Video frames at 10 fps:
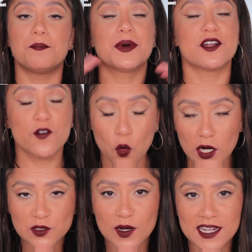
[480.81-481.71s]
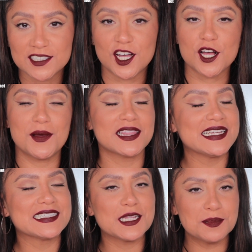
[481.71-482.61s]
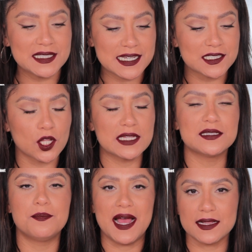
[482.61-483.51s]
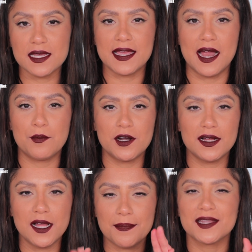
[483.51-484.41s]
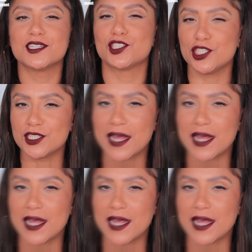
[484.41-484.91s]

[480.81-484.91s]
But of course, we're gonna talk about these lipsticks, so let's back the camera up and let's chit